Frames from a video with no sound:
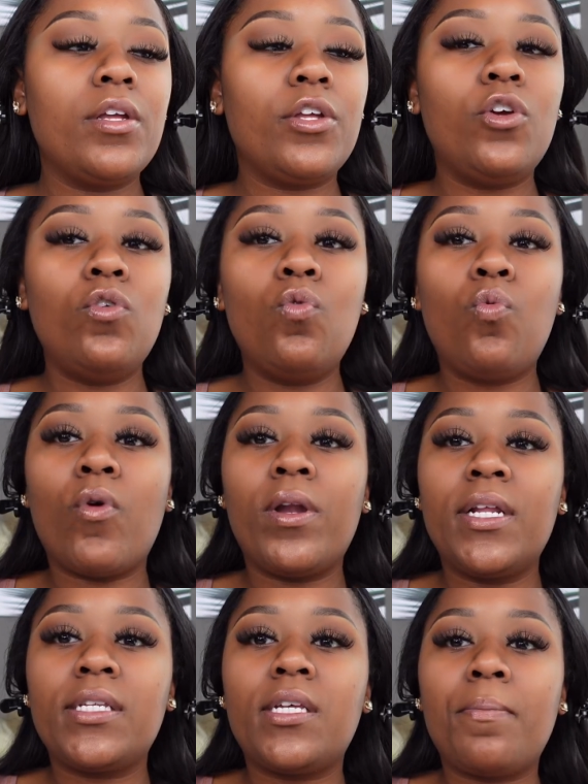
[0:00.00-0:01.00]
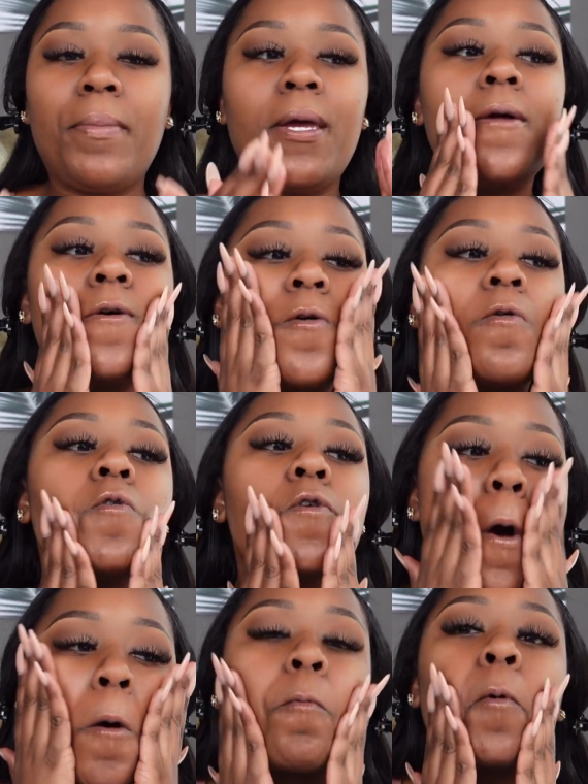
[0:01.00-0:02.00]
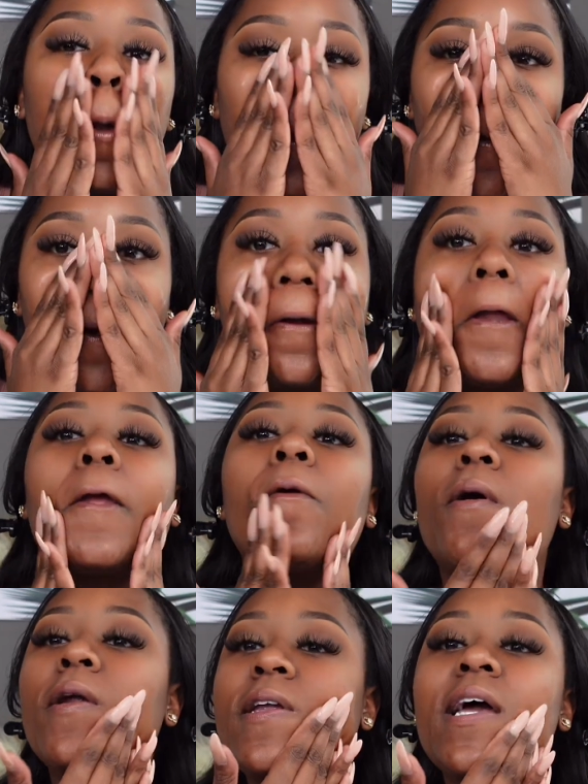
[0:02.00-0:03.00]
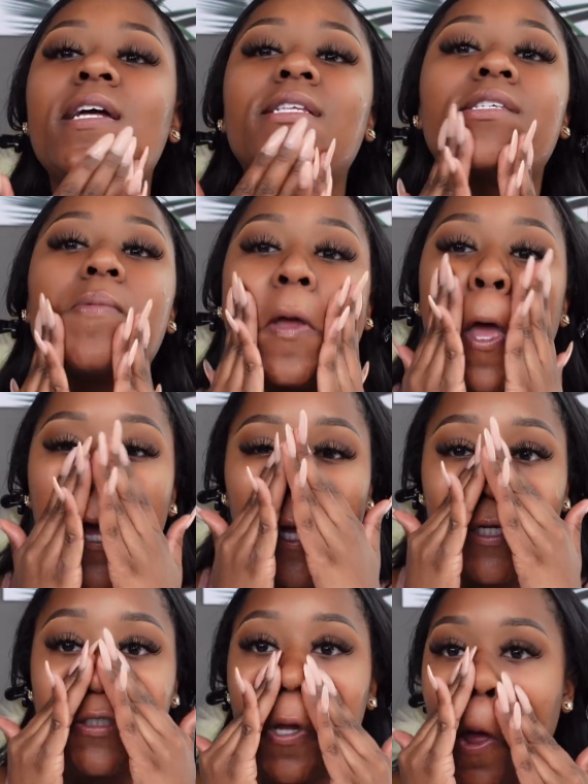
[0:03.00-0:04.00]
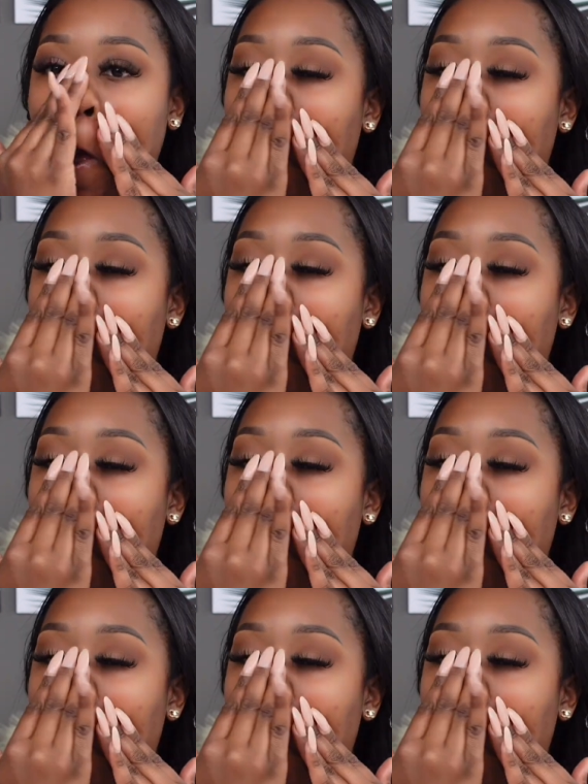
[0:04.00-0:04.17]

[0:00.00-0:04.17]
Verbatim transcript: you run into men who don't really want to take you on dates because